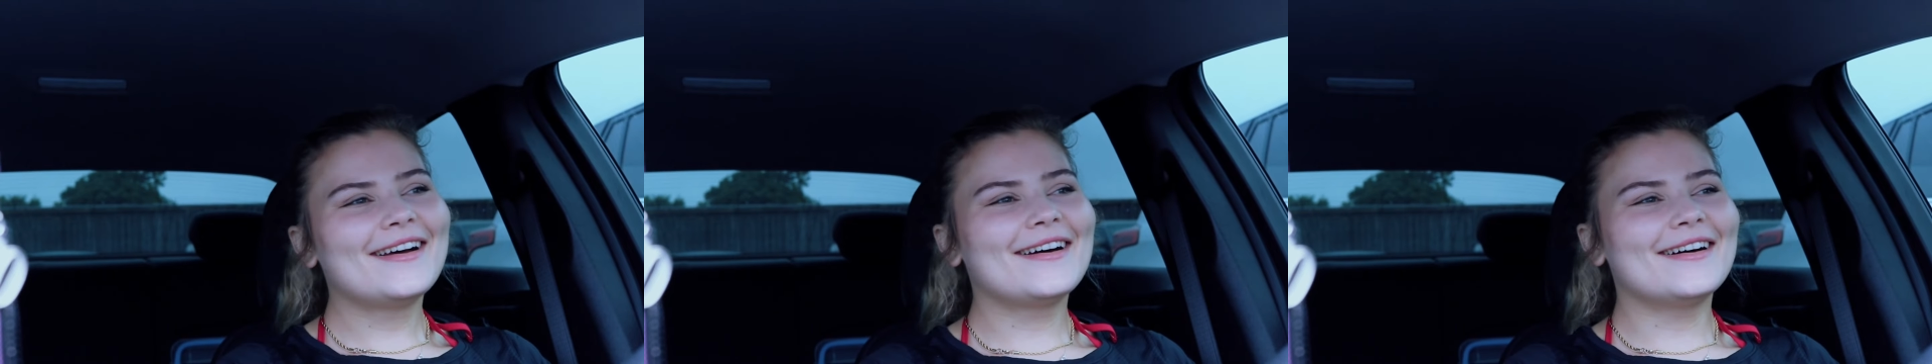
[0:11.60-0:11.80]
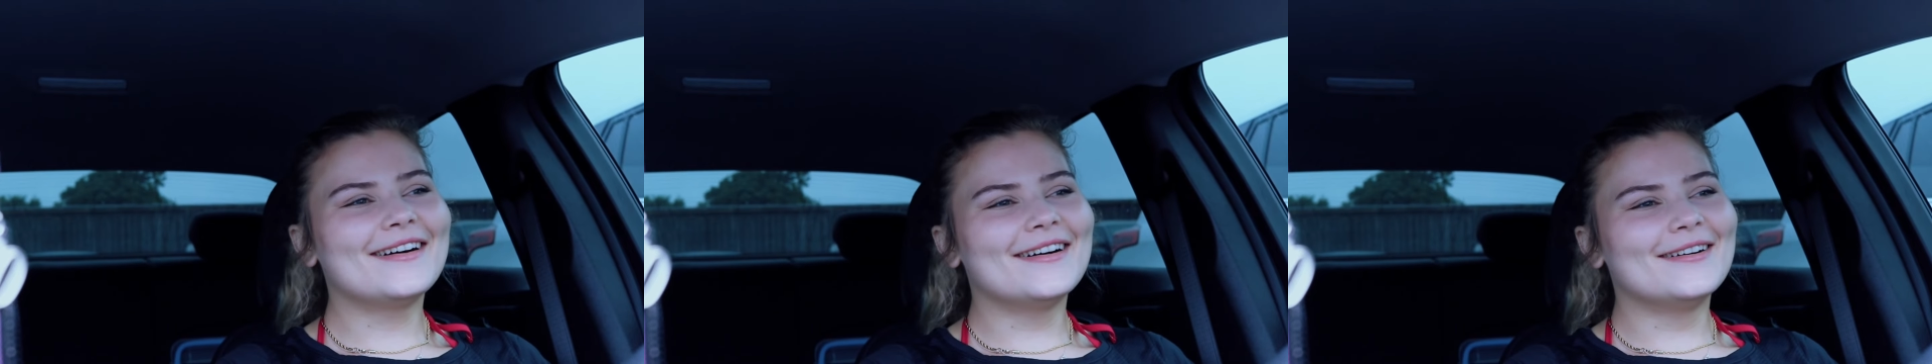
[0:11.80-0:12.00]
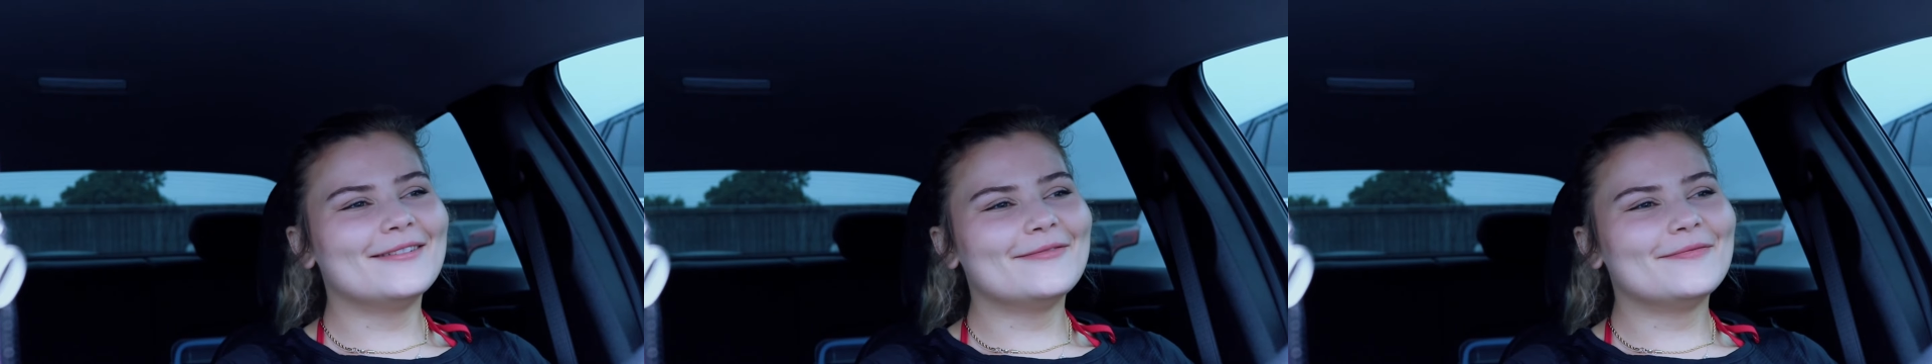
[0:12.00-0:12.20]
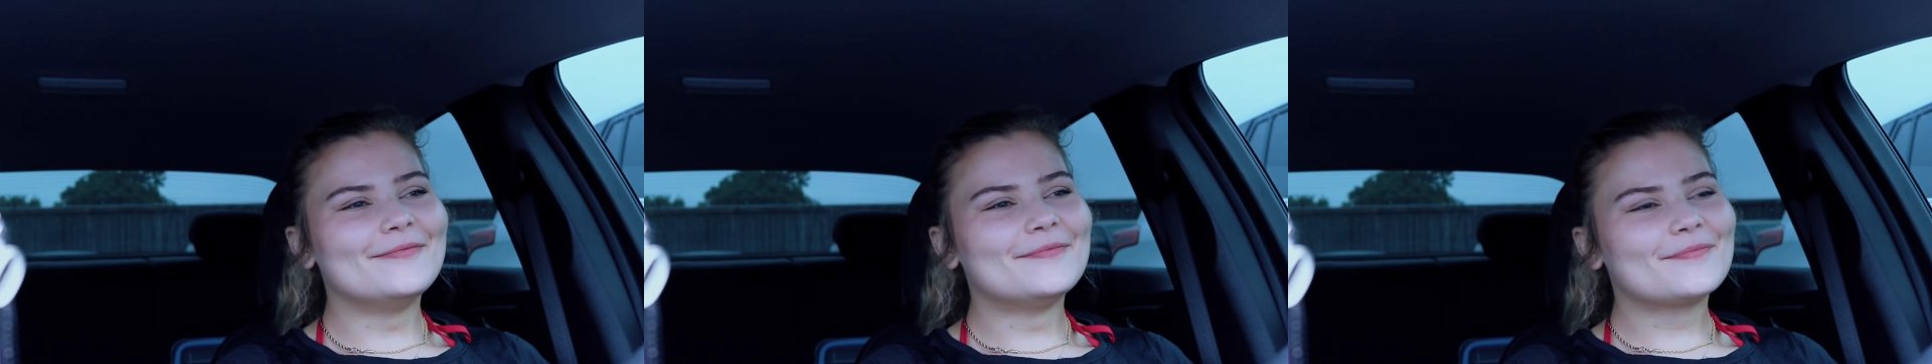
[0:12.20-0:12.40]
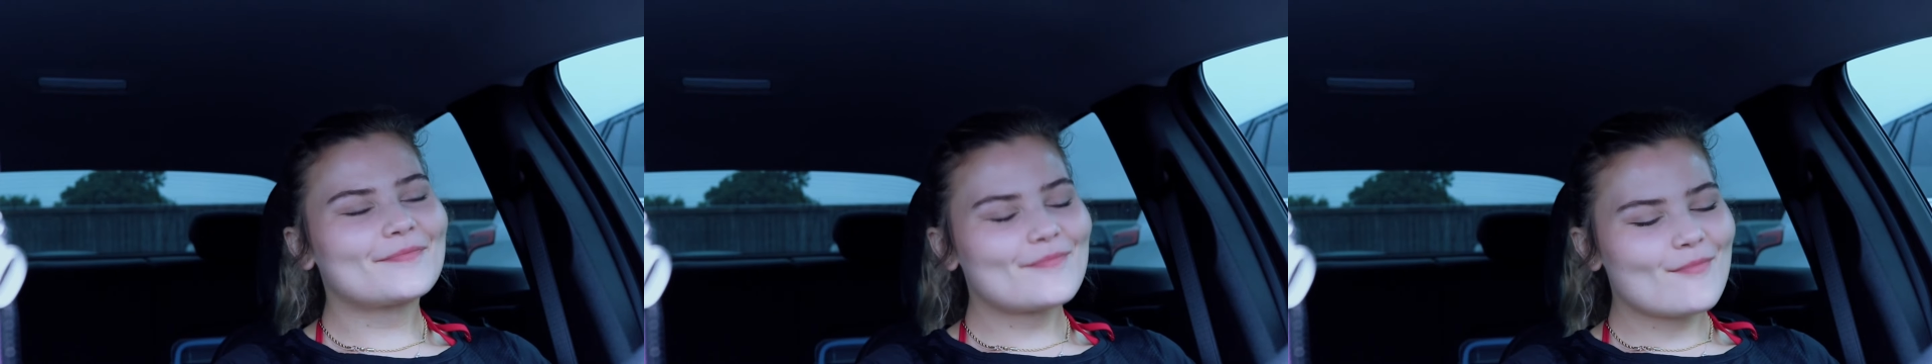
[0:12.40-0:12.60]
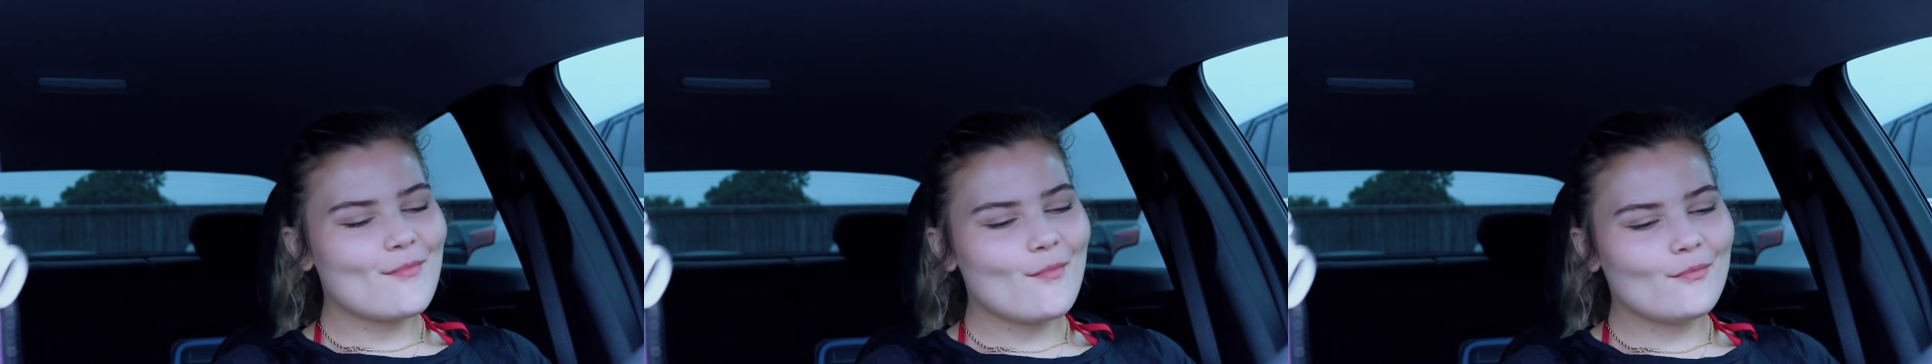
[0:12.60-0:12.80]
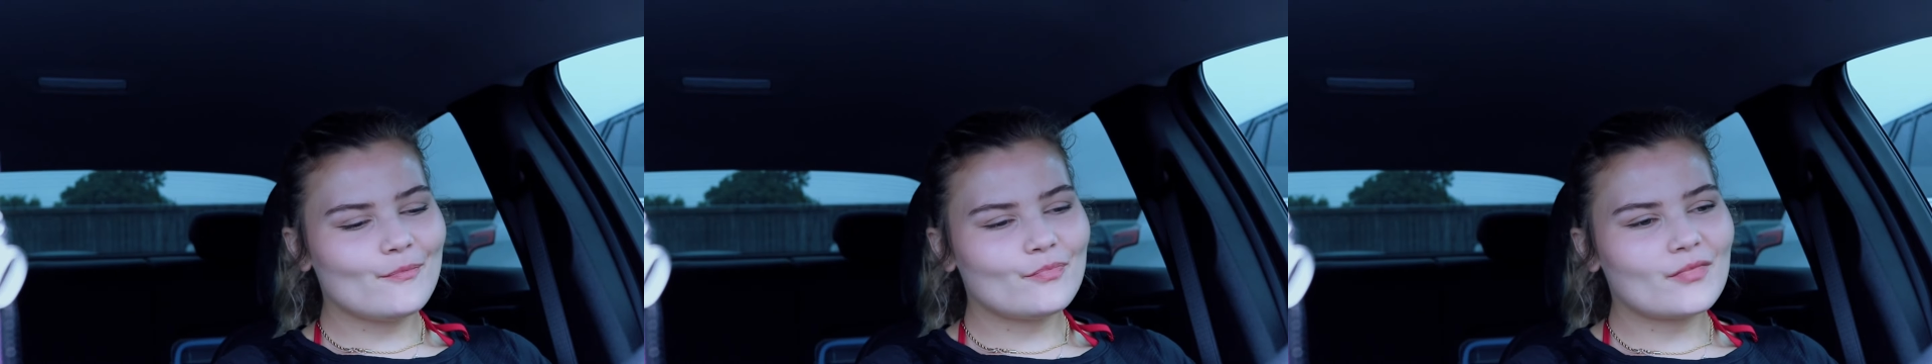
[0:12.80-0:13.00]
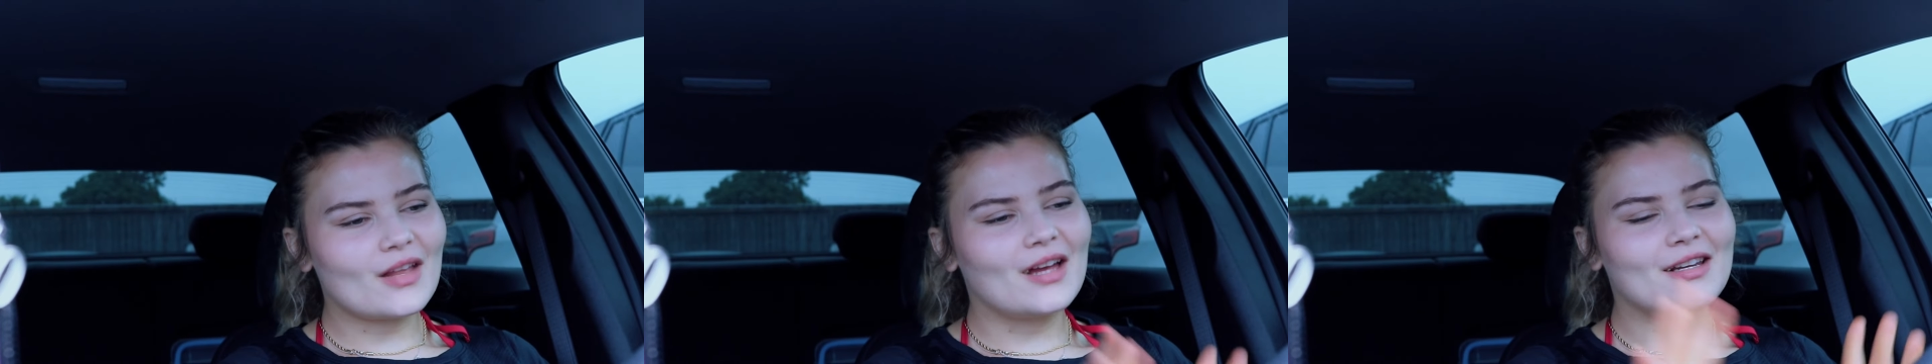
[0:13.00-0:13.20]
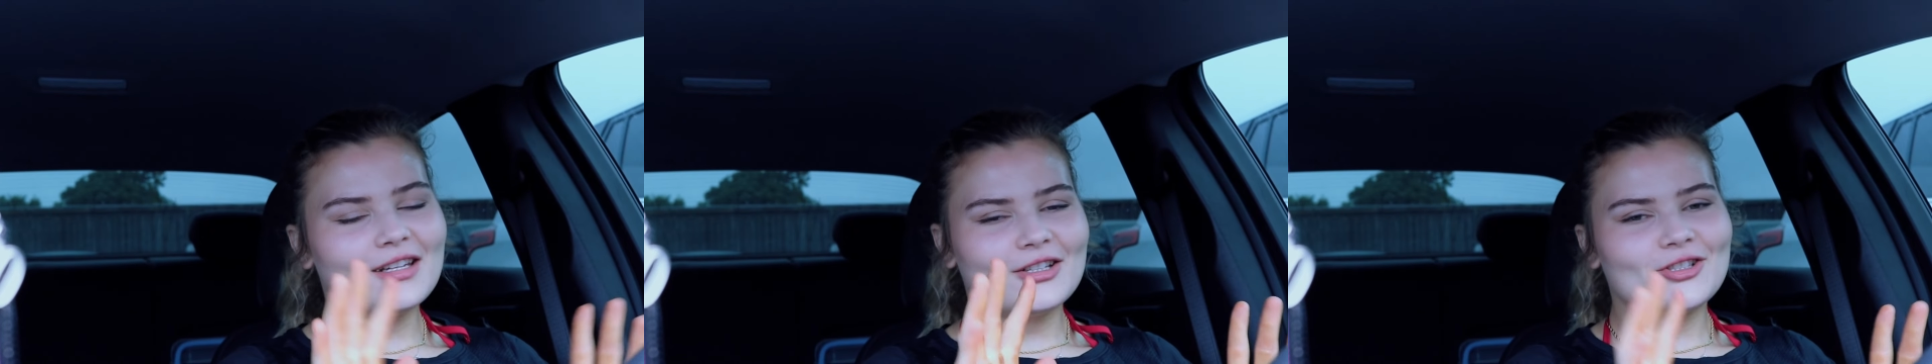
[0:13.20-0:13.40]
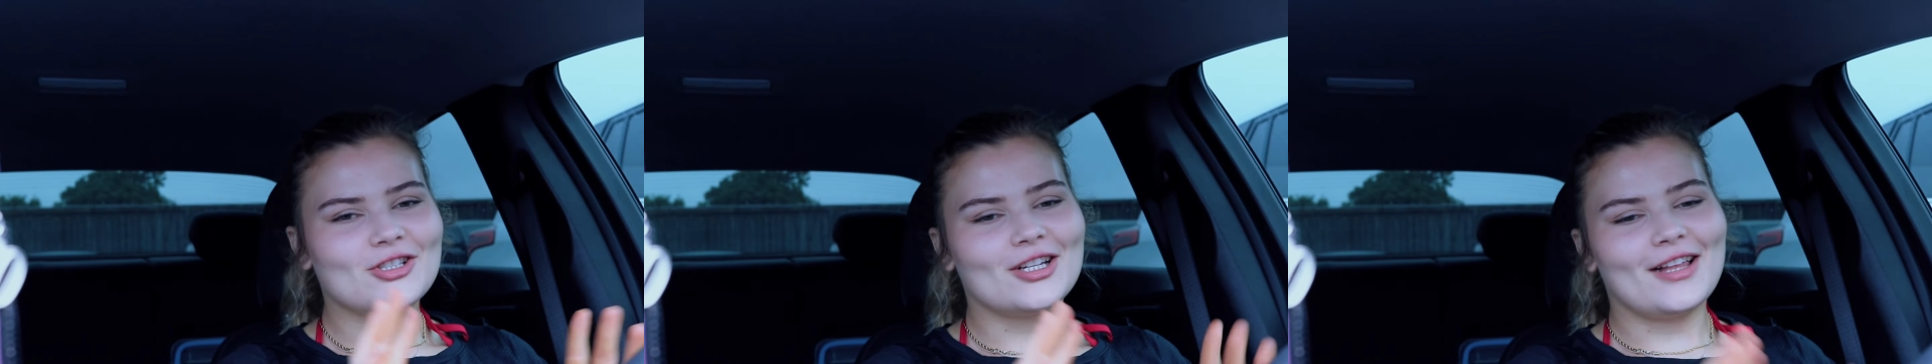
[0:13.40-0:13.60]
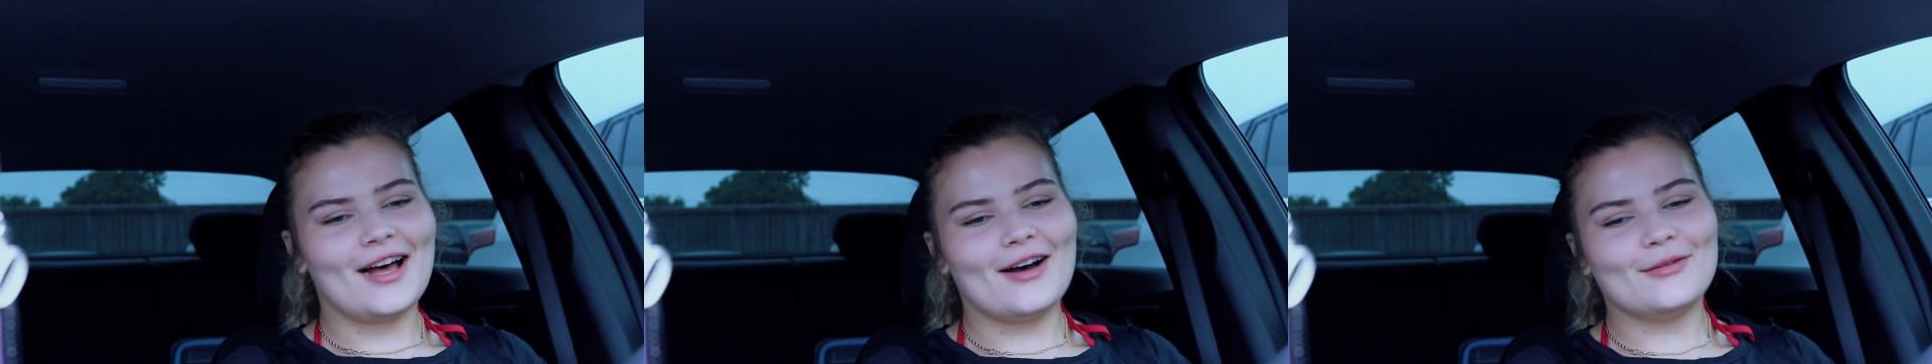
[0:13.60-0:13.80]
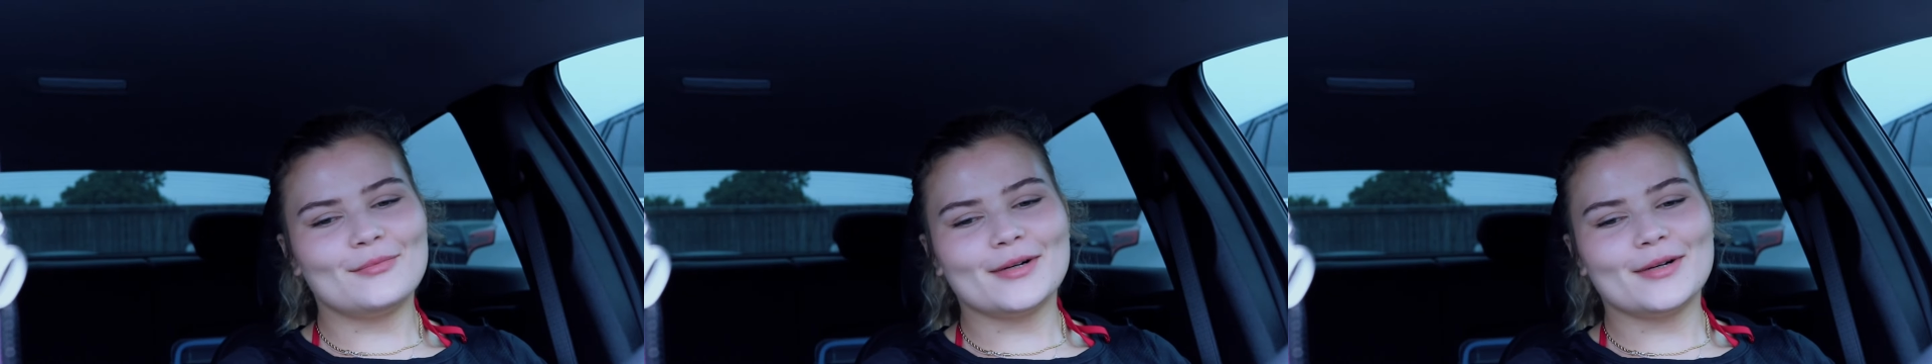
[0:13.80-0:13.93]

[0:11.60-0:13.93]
I need to chill out,